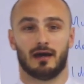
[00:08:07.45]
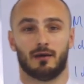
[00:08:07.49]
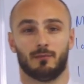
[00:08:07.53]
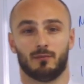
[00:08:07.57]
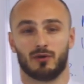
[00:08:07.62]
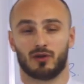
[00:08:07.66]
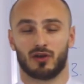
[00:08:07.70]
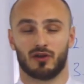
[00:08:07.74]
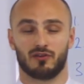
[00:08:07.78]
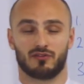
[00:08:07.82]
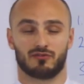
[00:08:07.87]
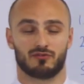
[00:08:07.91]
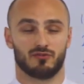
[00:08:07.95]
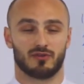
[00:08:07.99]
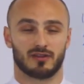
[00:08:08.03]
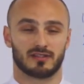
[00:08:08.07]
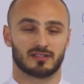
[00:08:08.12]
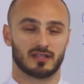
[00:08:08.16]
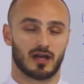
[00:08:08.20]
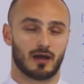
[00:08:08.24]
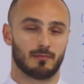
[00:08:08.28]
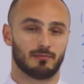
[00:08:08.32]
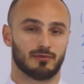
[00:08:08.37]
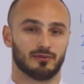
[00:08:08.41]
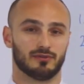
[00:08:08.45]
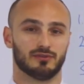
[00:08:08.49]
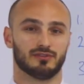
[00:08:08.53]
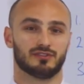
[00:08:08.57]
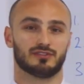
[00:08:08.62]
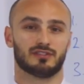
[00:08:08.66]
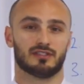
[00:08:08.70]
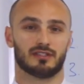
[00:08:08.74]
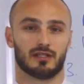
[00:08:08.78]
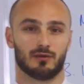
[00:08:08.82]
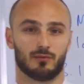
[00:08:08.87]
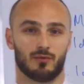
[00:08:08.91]
and we'll go through
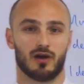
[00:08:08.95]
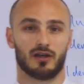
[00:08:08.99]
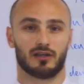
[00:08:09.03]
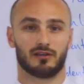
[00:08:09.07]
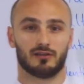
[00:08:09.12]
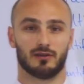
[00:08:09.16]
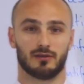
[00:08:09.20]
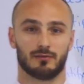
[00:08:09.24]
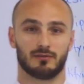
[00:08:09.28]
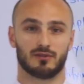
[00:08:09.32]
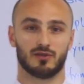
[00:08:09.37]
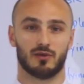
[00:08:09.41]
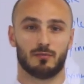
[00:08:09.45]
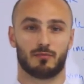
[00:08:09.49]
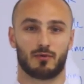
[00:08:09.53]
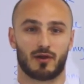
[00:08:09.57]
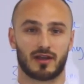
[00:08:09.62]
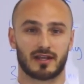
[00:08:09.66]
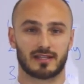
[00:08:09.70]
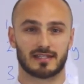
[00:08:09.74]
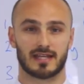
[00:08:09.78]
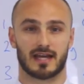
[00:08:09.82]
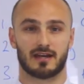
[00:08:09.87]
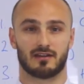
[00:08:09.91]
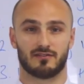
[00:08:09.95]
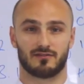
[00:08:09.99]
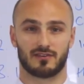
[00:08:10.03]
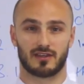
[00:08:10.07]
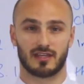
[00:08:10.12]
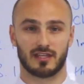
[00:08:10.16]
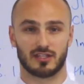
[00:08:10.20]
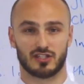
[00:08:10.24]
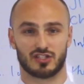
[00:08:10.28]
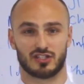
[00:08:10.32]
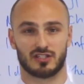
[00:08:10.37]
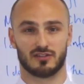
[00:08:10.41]
examples, and I'll do a
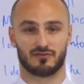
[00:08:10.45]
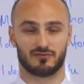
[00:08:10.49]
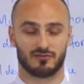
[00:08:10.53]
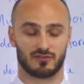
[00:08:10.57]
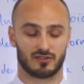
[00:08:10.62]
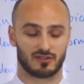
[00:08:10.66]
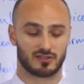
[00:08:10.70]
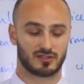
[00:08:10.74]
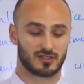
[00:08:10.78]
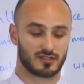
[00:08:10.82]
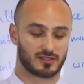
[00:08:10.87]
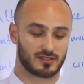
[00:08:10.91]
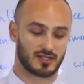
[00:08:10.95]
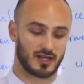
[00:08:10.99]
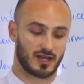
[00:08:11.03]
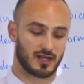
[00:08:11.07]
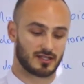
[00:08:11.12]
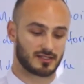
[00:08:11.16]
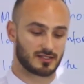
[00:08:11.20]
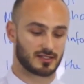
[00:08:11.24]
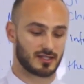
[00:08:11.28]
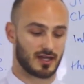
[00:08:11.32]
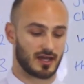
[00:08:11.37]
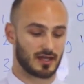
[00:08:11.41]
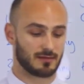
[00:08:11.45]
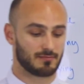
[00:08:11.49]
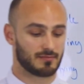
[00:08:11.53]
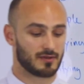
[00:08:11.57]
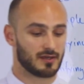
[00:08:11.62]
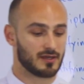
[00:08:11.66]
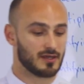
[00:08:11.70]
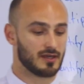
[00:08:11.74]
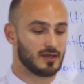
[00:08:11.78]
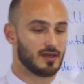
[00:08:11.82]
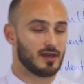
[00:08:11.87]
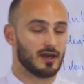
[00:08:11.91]
breakdown of each different task type